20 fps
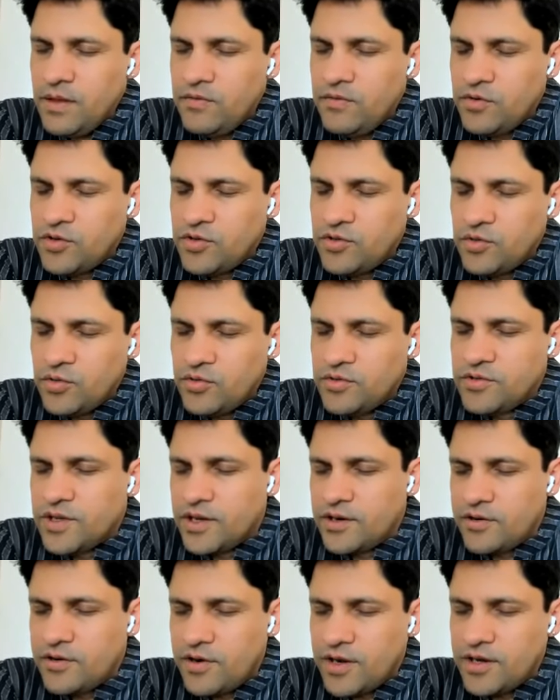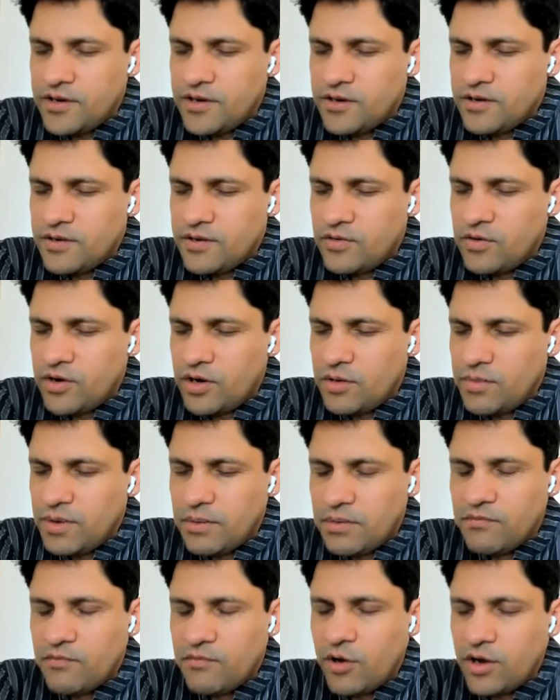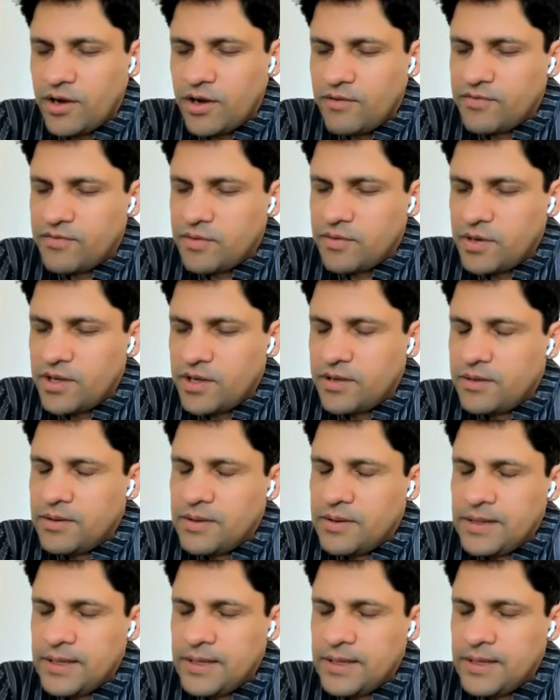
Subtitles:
If your shoes aren't right, you'll not be able to walk comfortably.